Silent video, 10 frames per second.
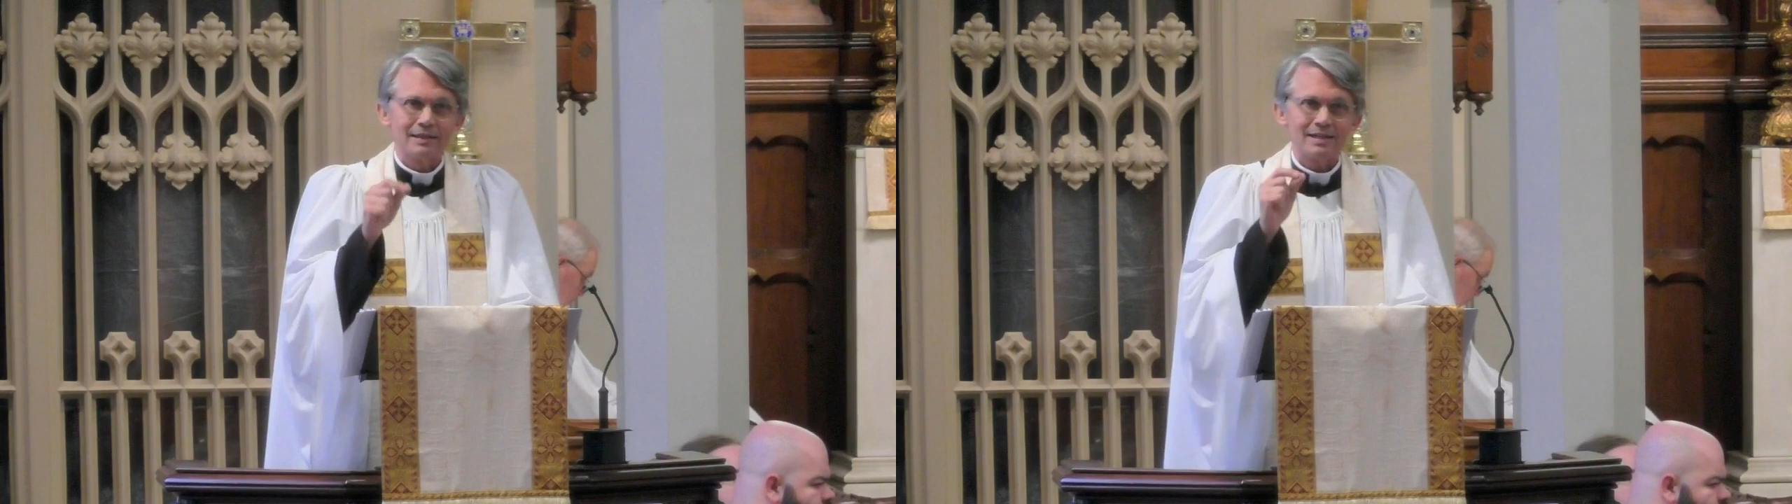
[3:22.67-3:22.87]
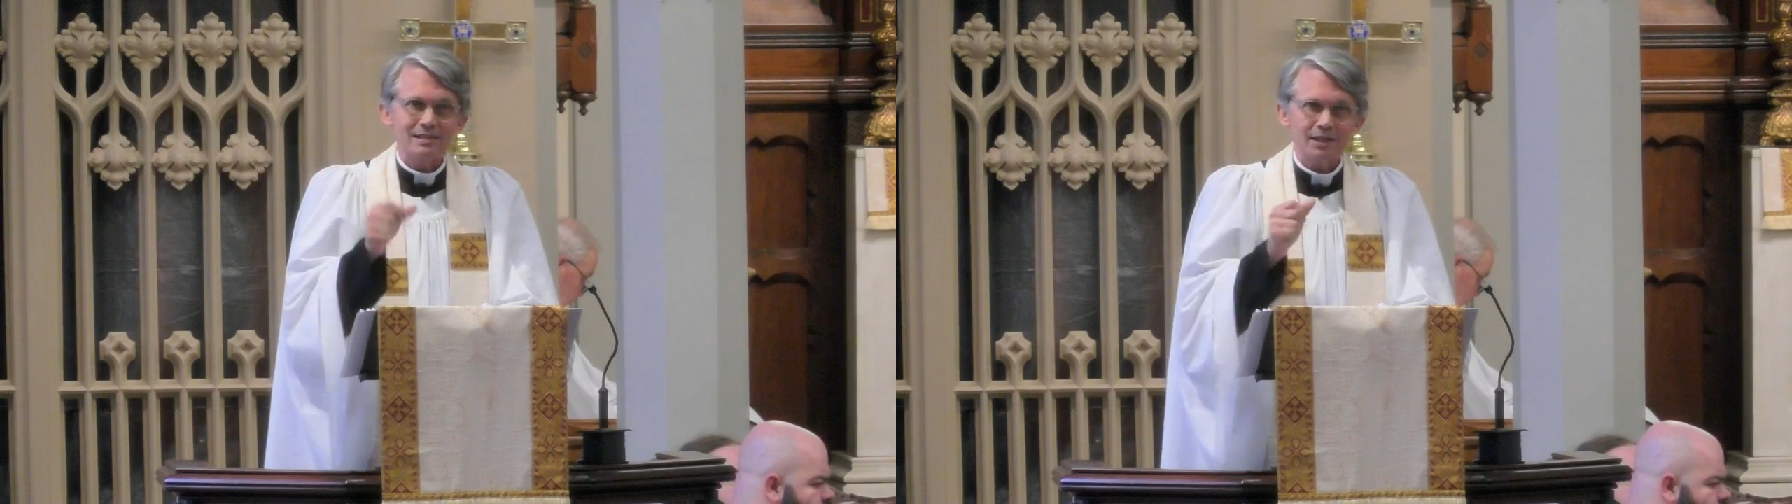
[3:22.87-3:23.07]

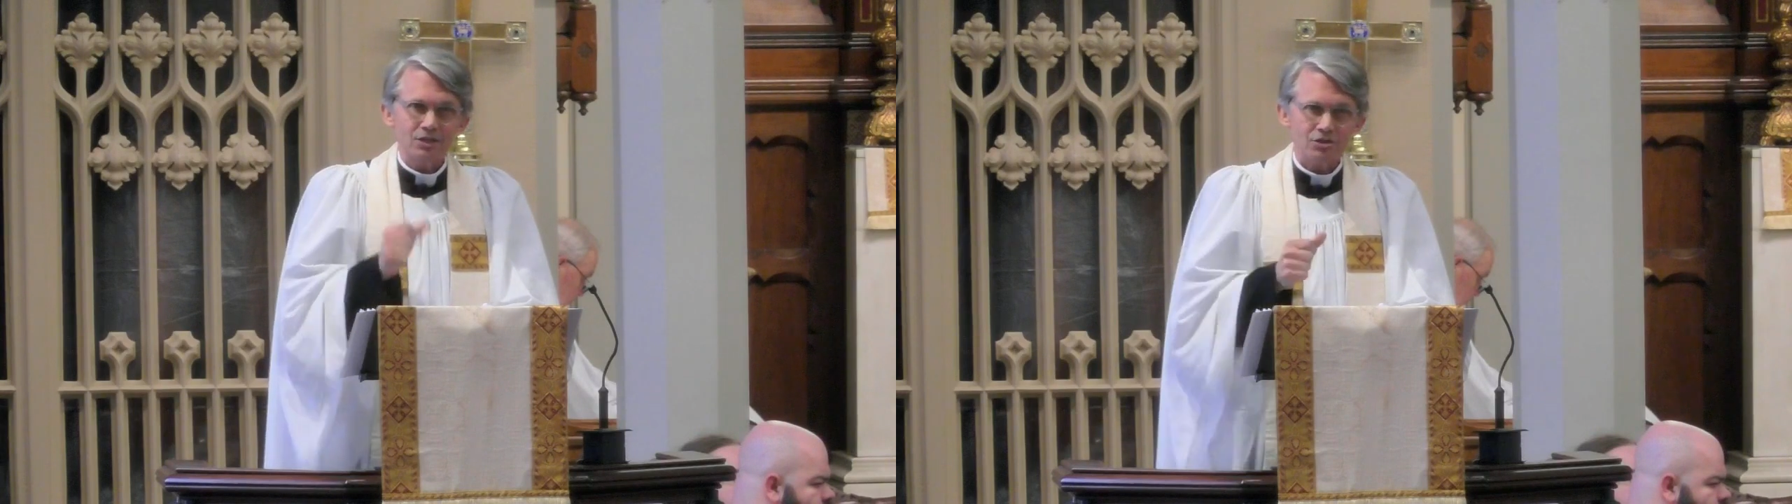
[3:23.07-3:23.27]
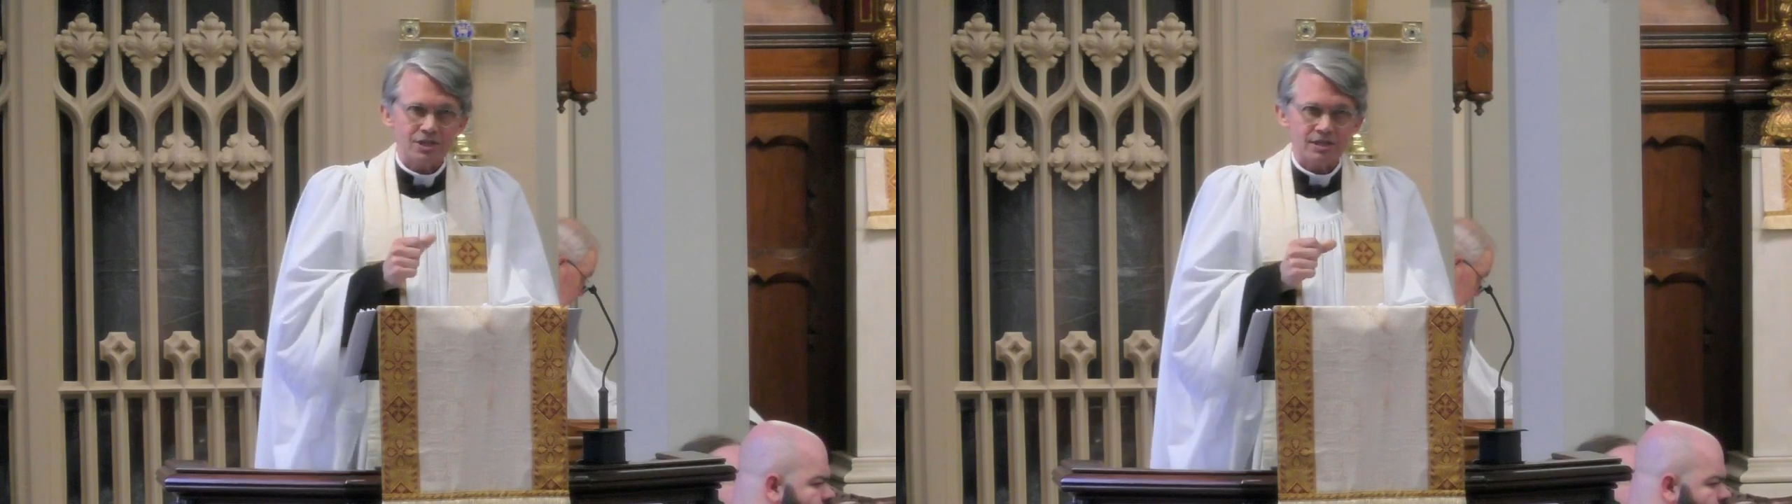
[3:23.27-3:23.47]
as
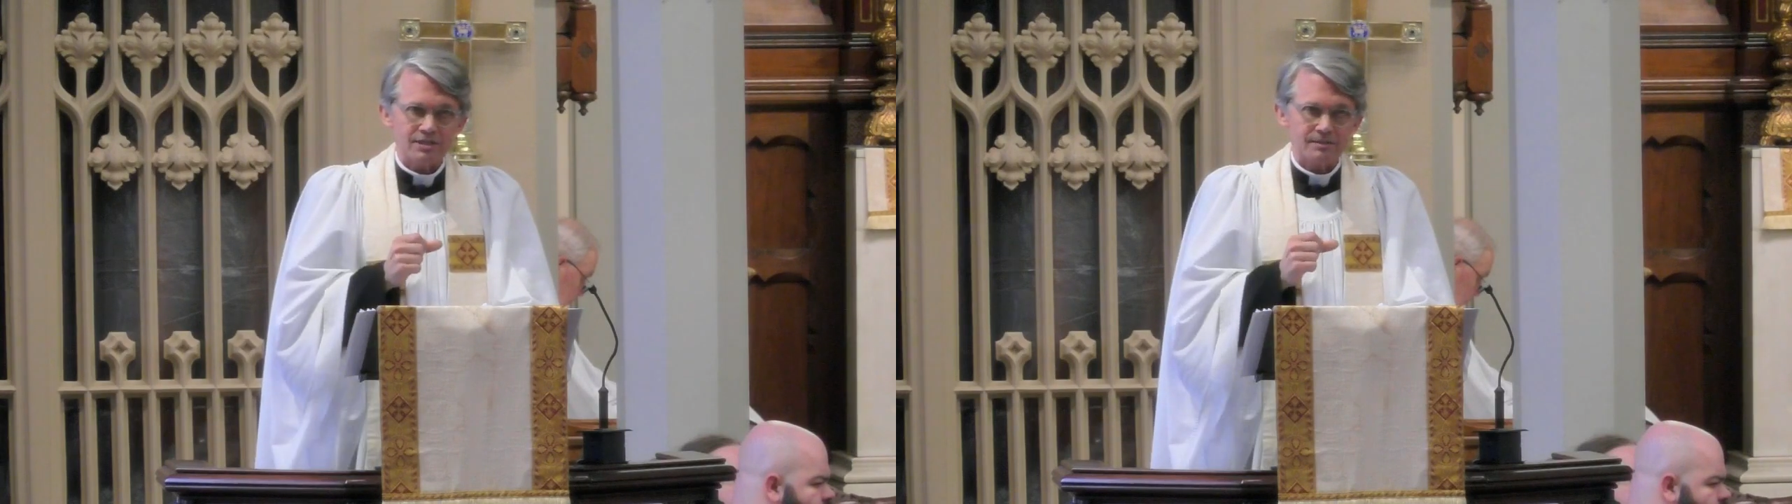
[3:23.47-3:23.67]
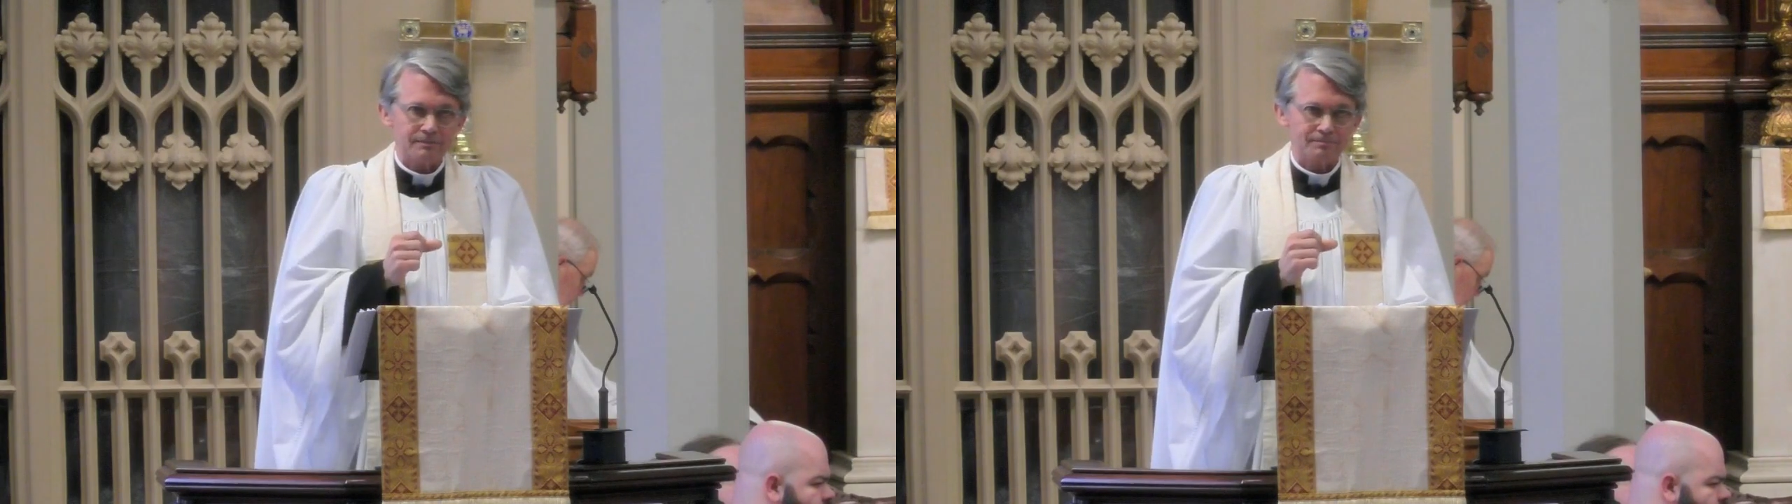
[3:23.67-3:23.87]
liturgies.